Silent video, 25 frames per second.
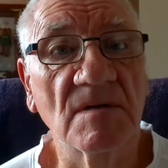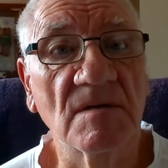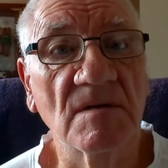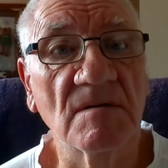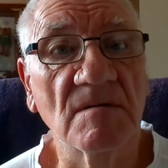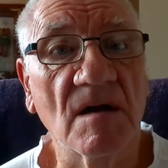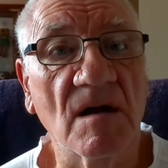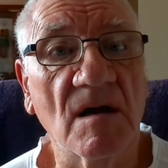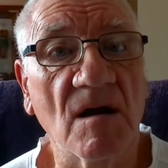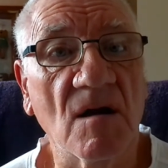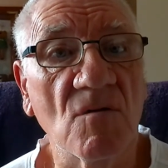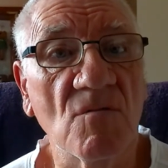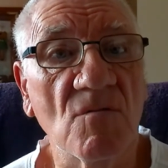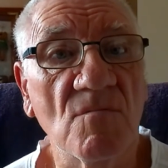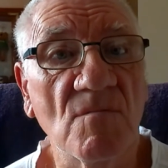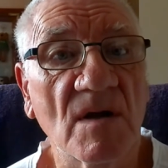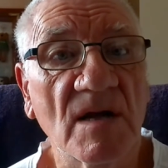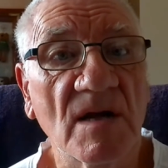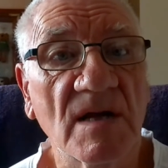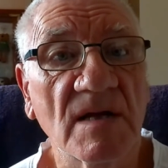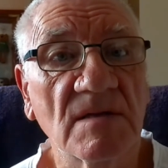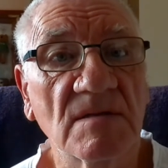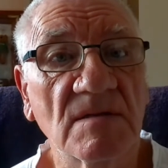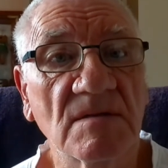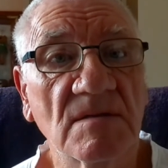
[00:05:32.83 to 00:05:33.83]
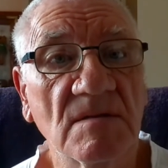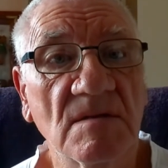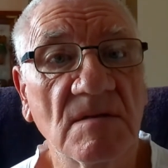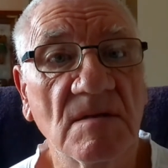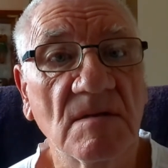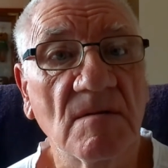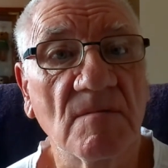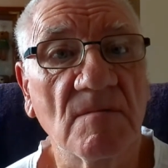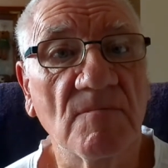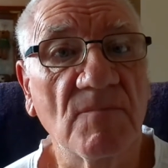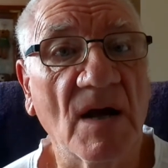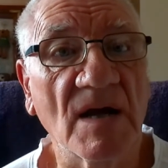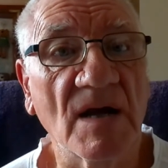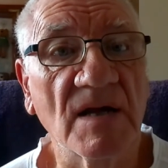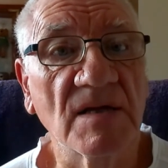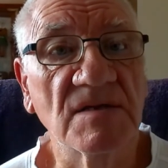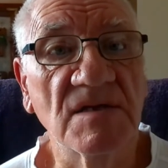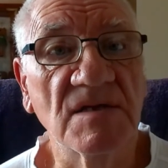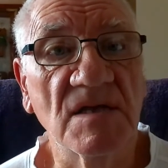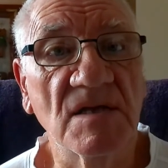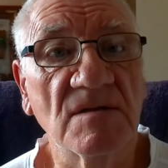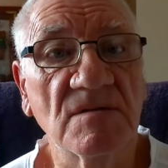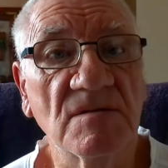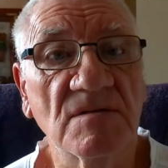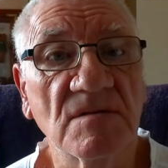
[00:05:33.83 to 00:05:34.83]
homemade
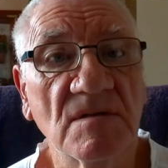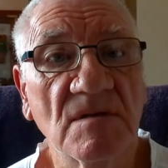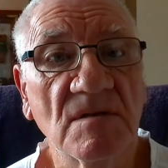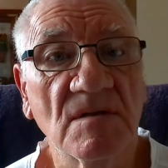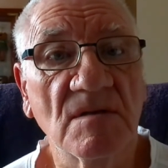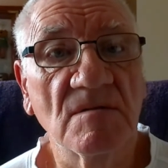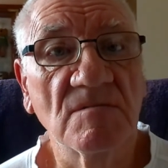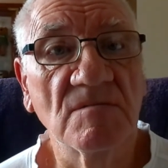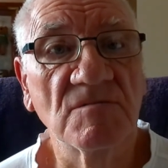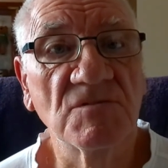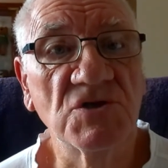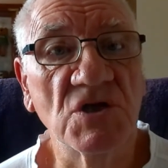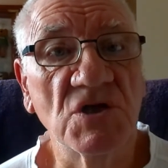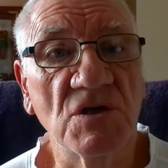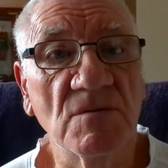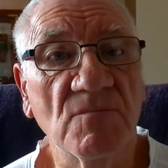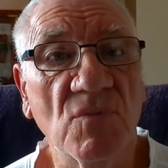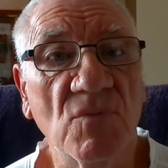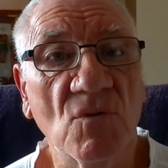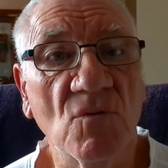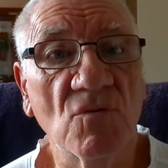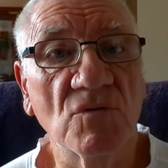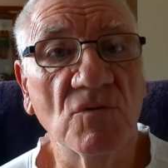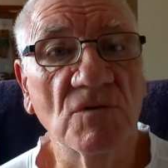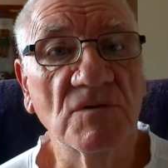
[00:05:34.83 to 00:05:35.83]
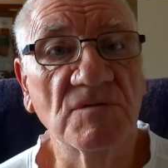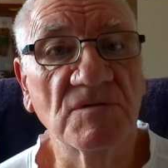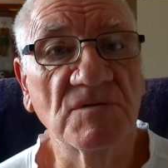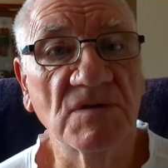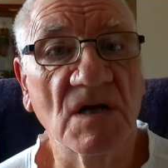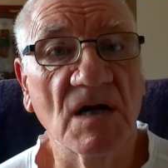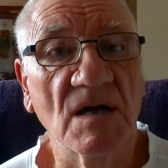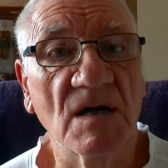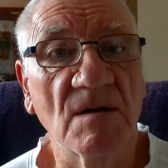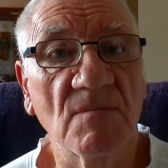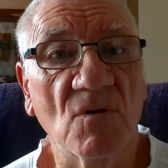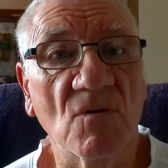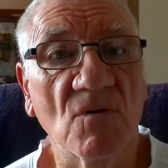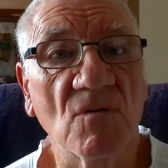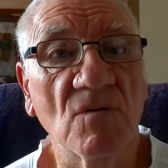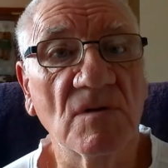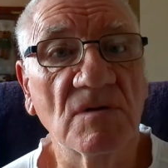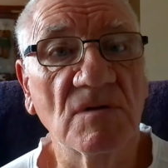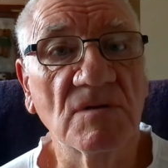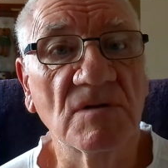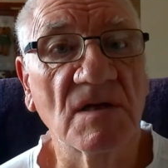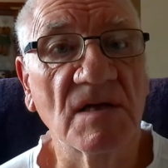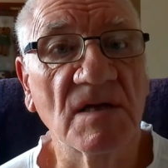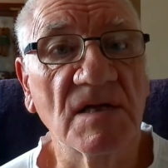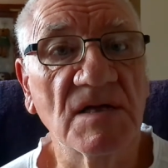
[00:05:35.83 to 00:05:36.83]
painted chipboard table
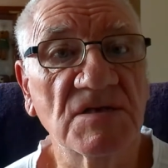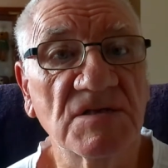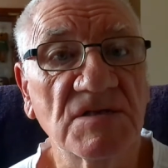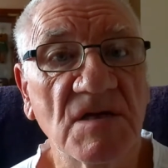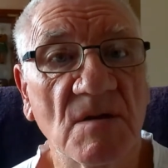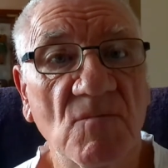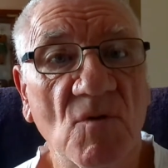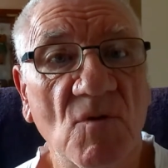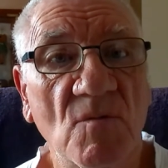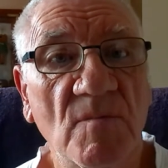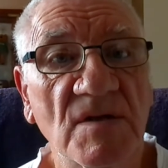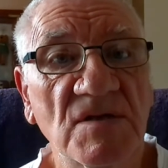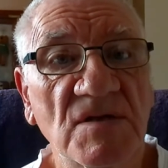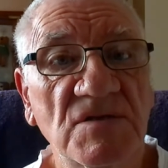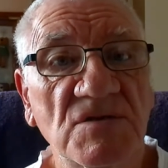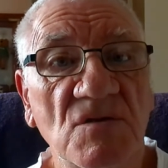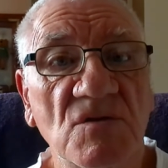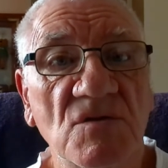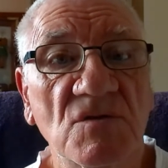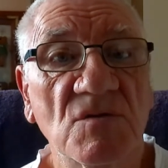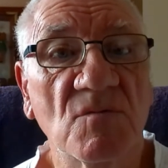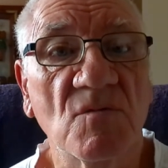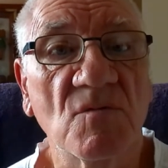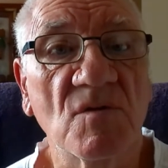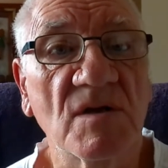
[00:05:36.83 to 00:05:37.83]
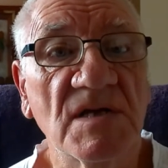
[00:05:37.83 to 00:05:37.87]
that he said would be suitable.